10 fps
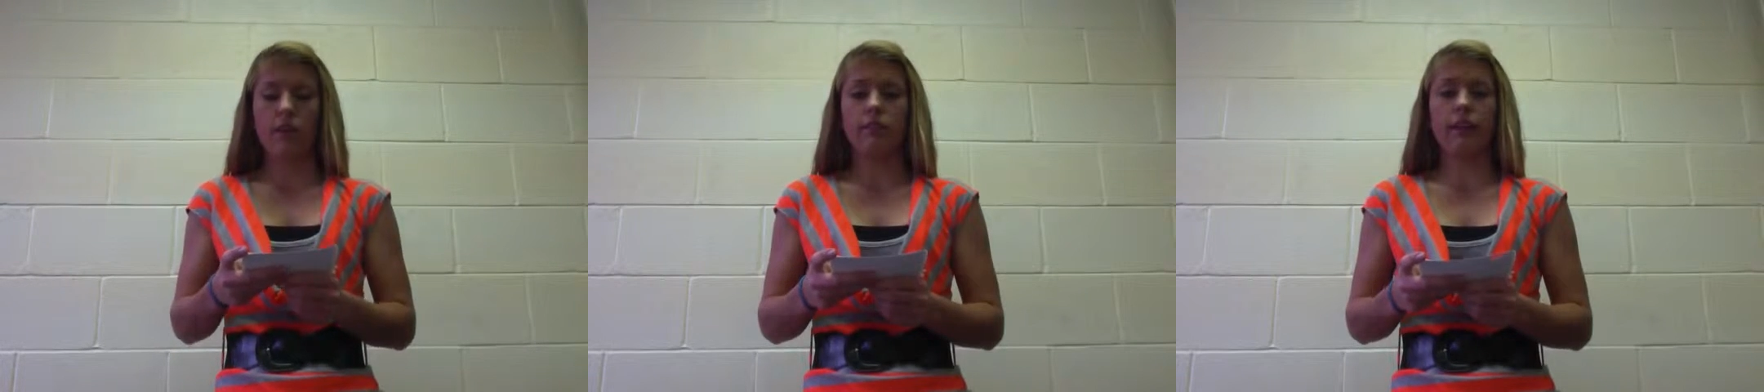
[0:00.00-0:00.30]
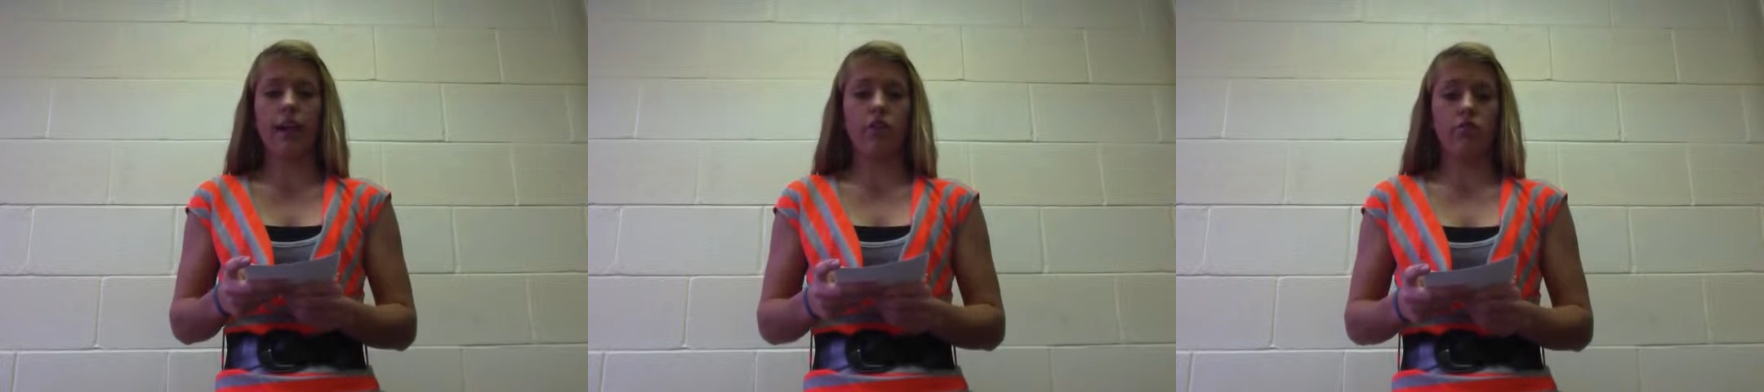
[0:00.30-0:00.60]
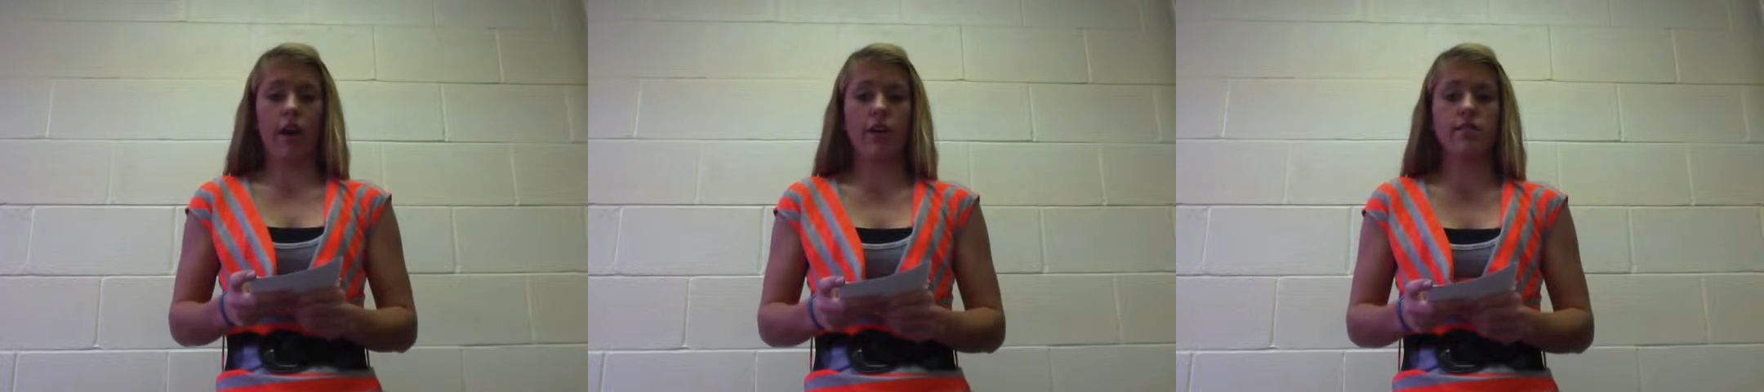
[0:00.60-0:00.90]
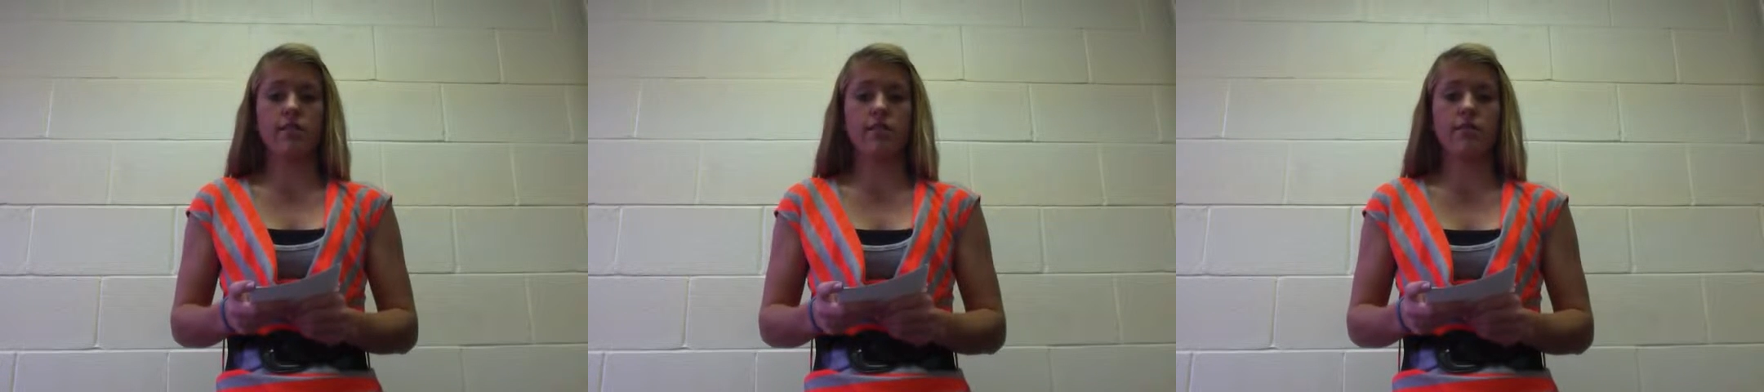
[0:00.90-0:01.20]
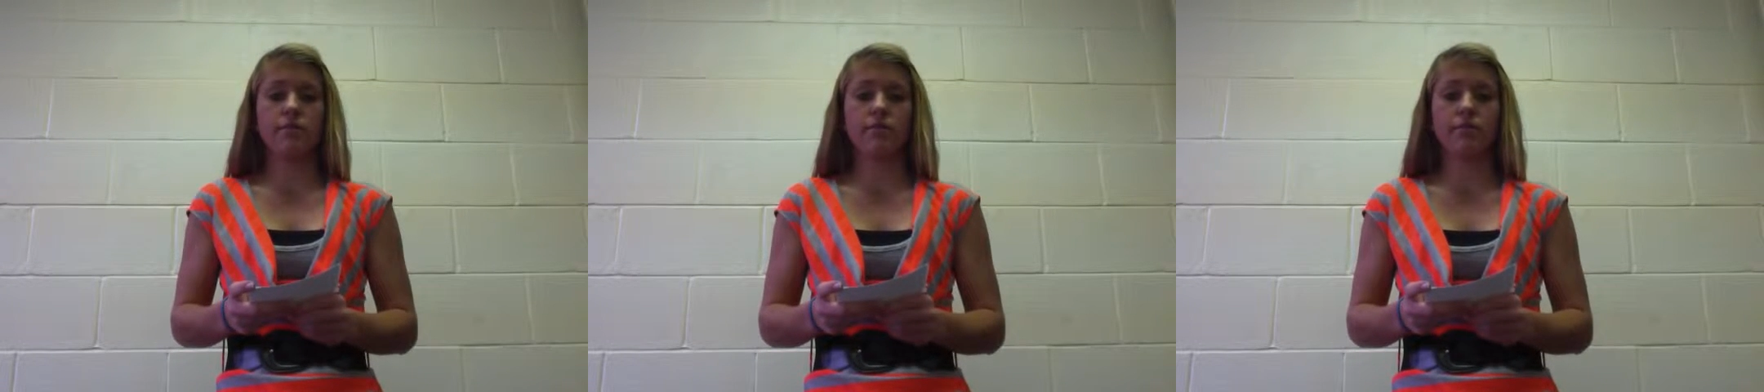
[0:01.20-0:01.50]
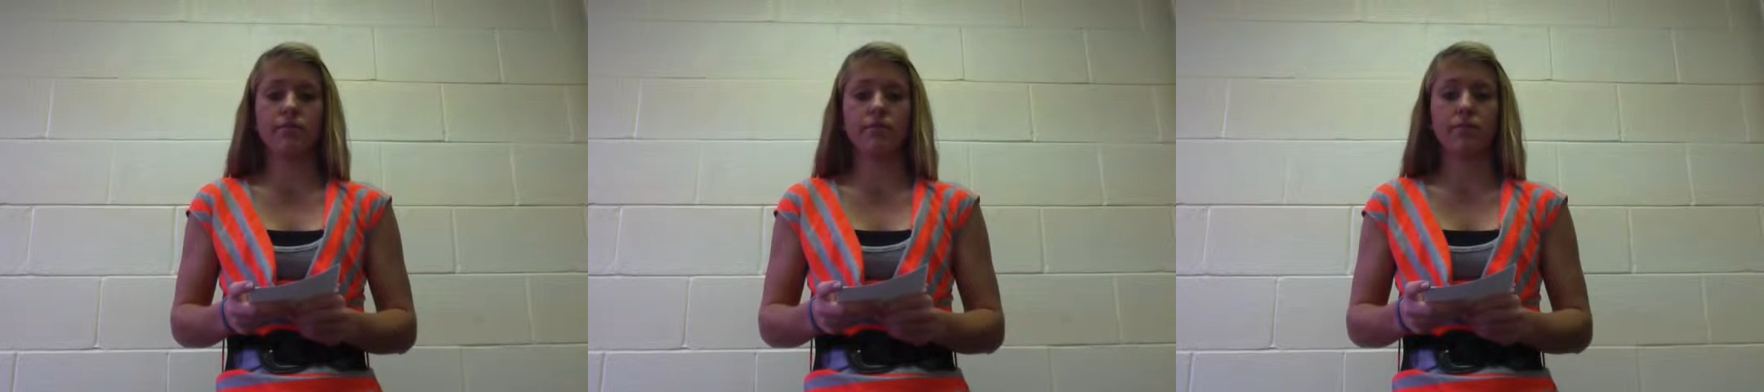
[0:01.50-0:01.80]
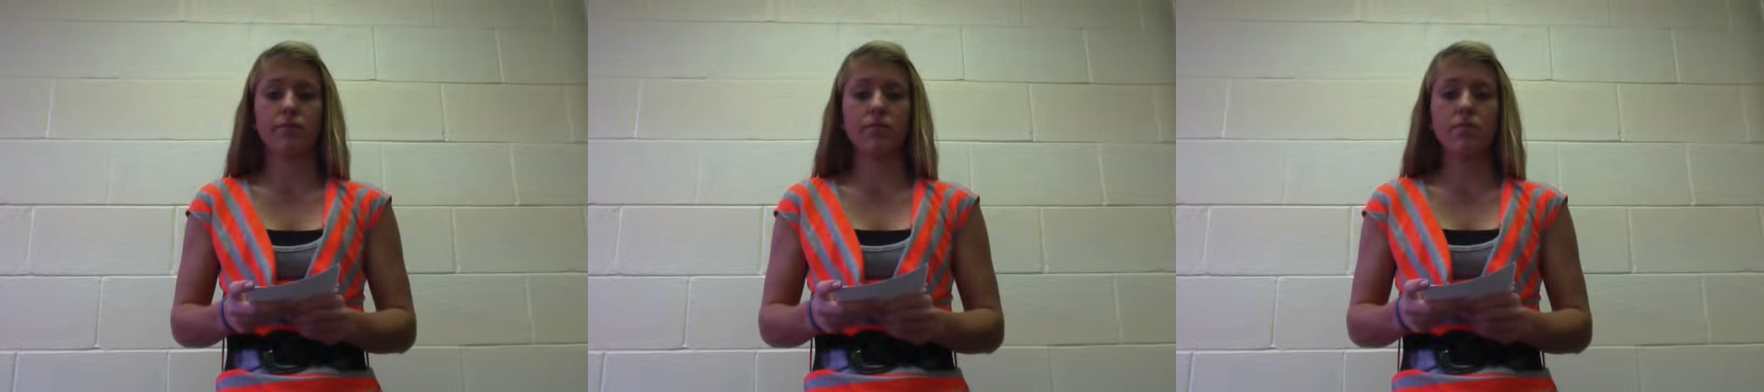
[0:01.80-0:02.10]
Land rights.
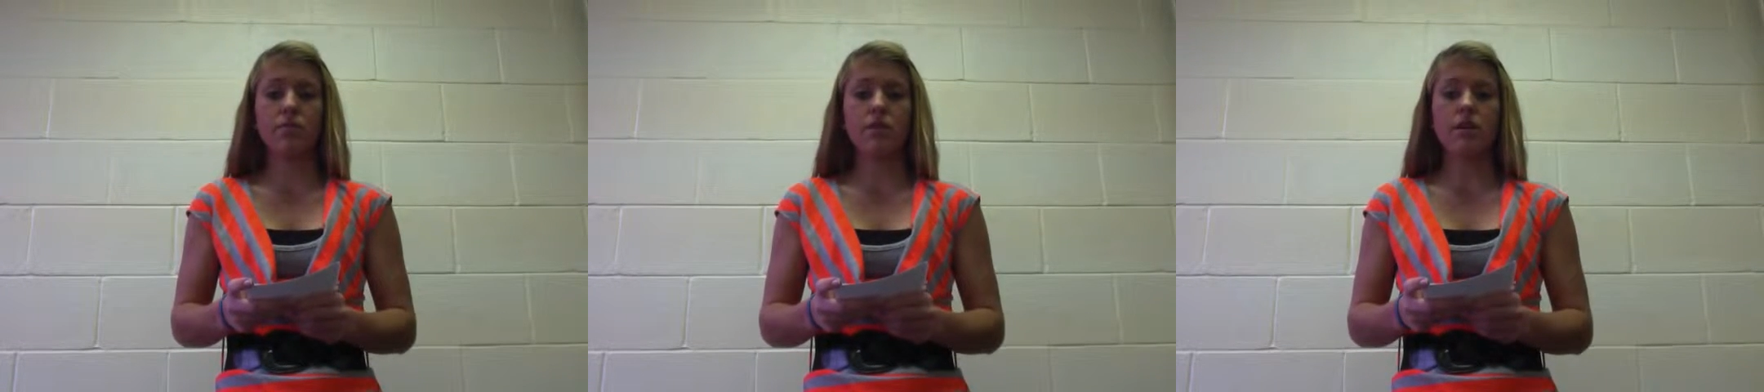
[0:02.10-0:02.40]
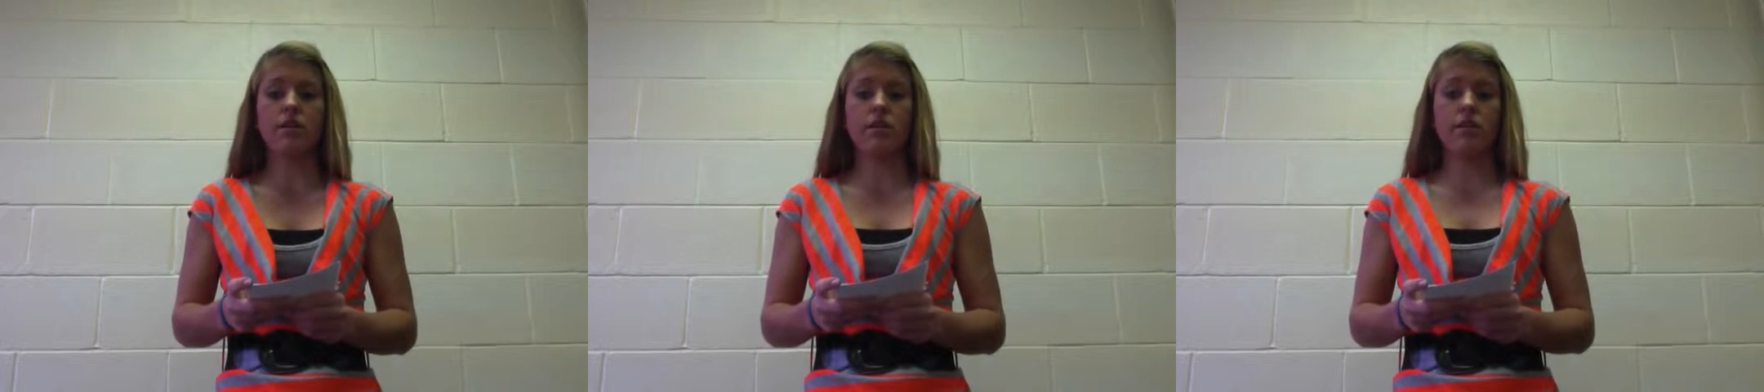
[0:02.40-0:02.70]
The